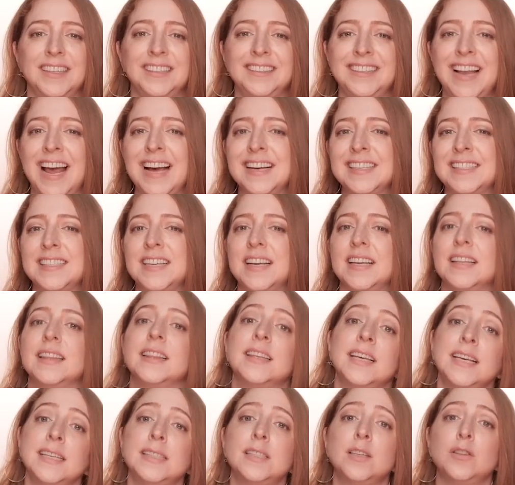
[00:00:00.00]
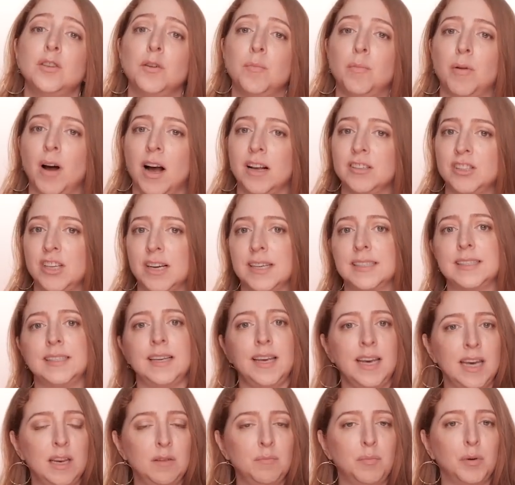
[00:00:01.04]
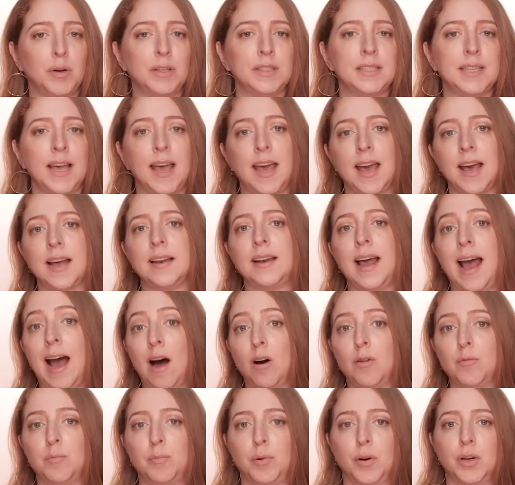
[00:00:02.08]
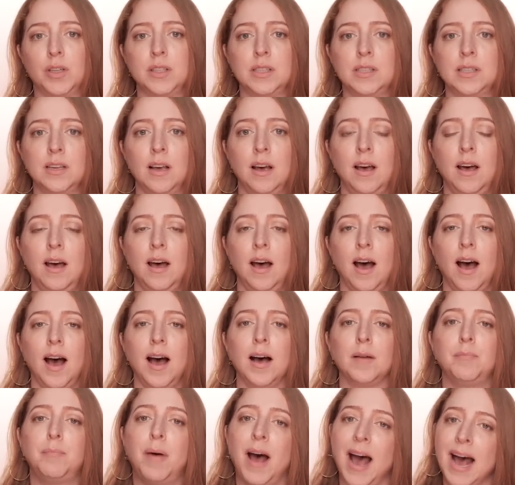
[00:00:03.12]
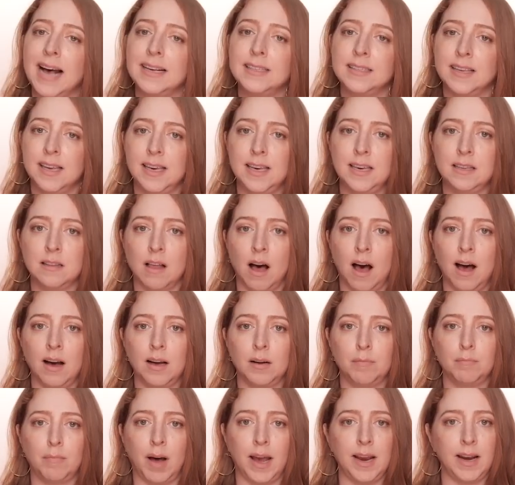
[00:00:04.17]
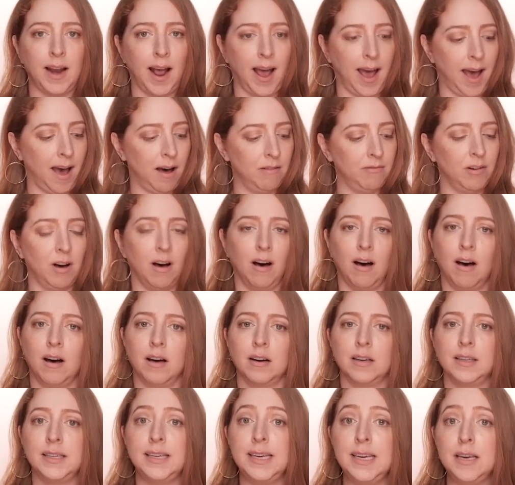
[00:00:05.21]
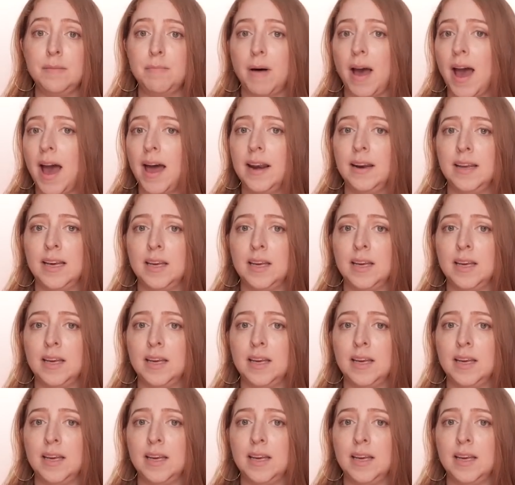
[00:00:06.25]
Next, list the project's inputs and outputs. A passkey lock might have a keypad